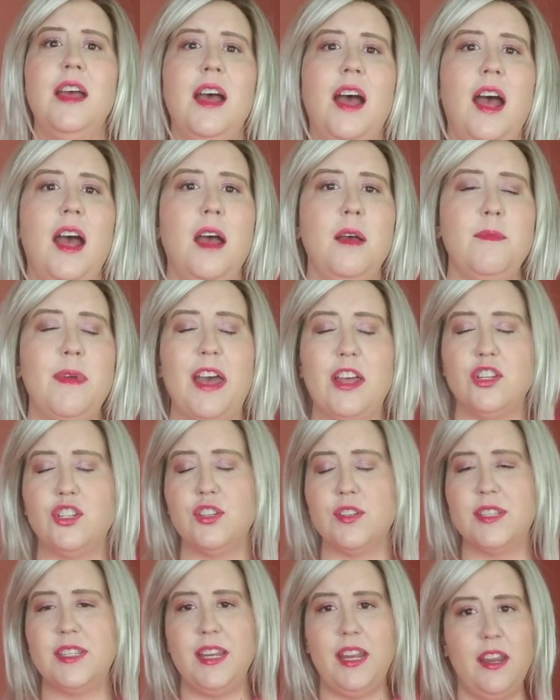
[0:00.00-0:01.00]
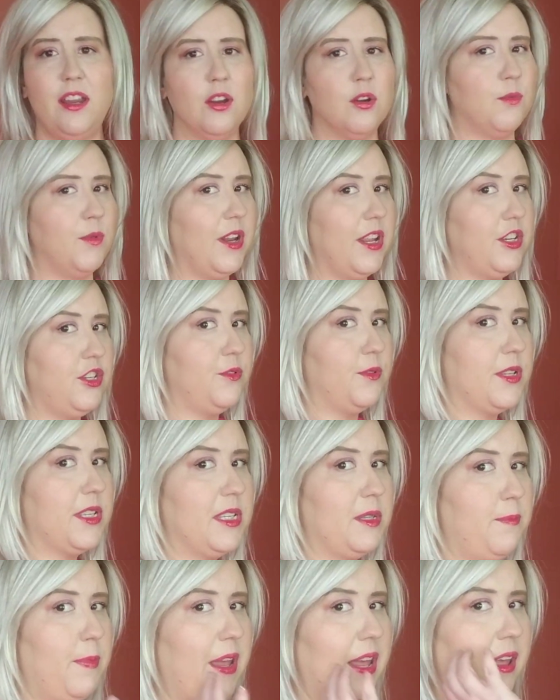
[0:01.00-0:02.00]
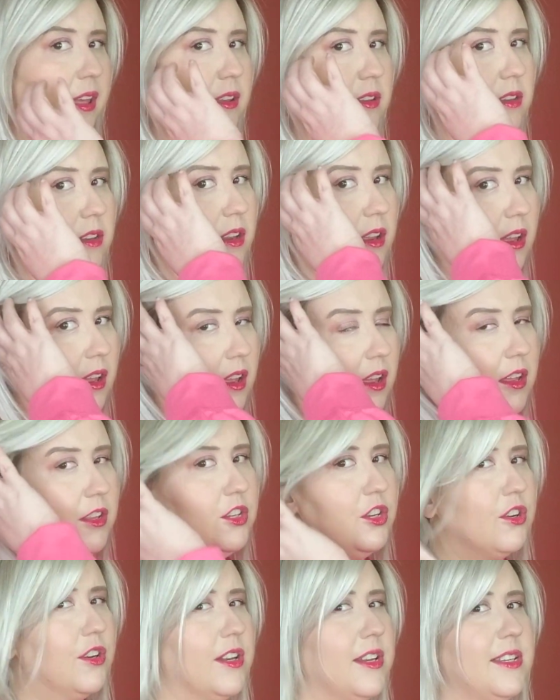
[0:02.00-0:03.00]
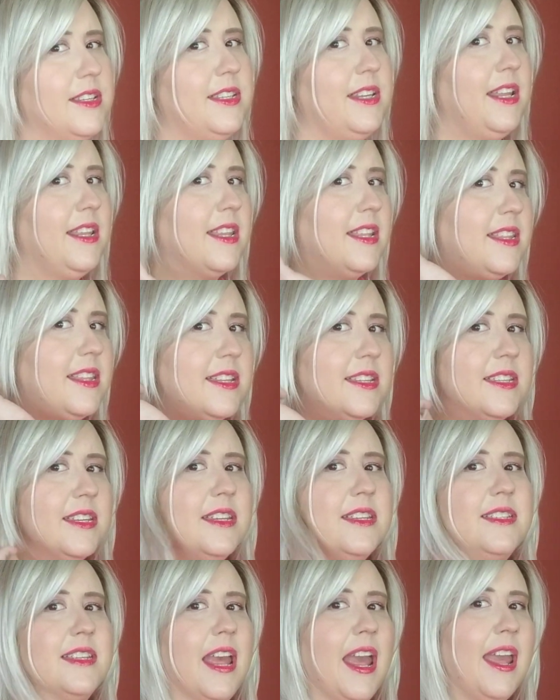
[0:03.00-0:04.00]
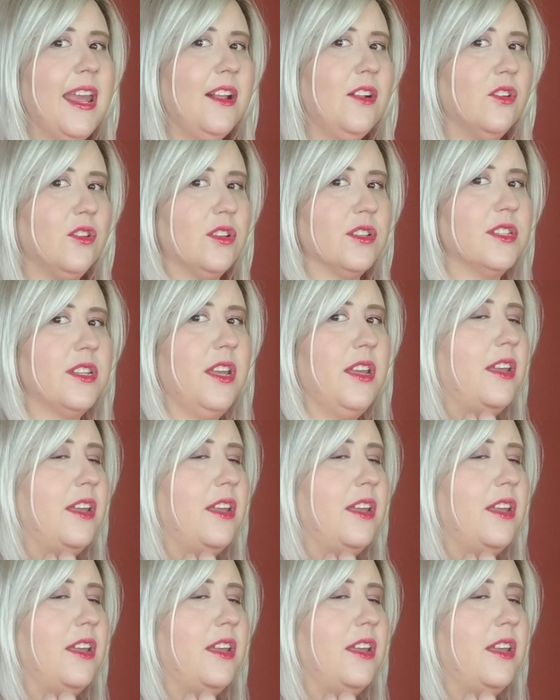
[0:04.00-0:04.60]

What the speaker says: As you'll see here when I do a spin, you're going to see that this is angled